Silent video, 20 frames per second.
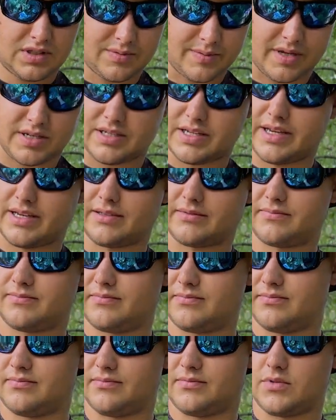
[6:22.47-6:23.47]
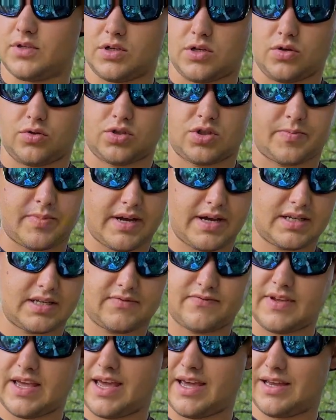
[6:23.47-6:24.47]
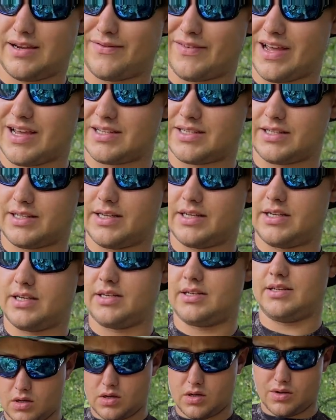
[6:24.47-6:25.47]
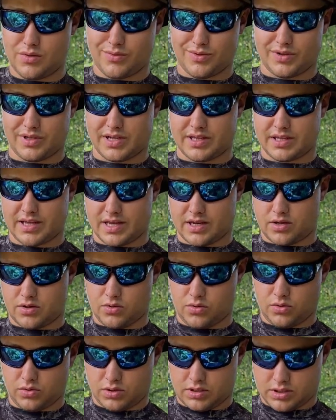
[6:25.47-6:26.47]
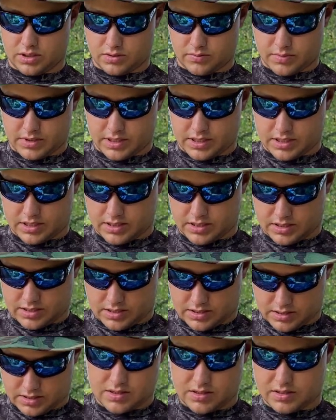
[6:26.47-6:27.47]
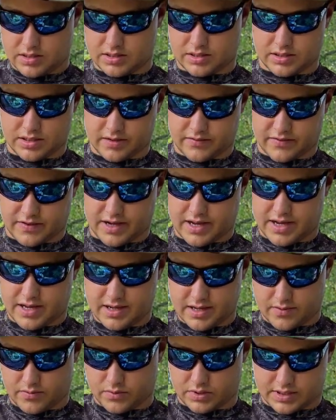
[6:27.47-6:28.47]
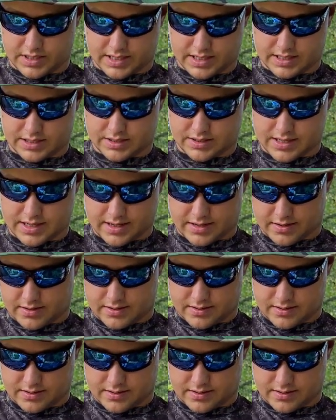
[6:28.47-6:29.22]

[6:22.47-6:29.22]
smells like Old Spice and Vaseline. We'll let that cool a little bit, solidify, and we'll test her out.